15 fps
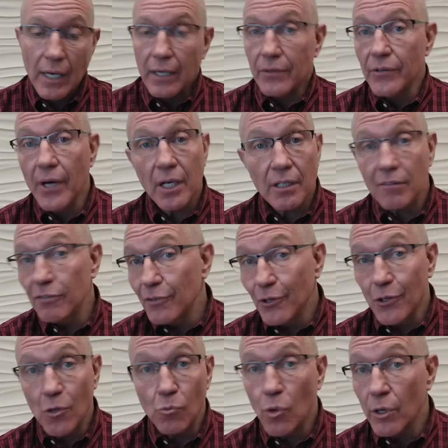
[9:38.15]
none of
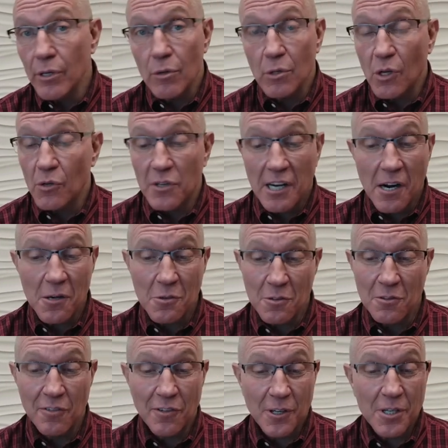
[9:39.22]
whom were Unitarian
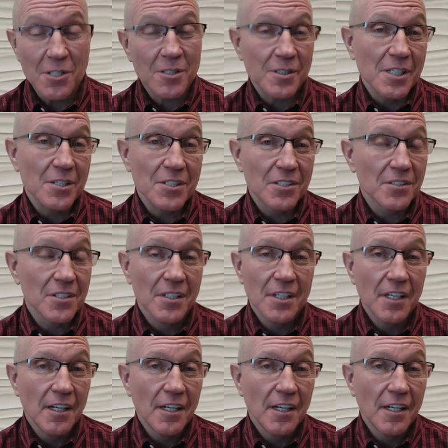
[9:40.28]
Universalists,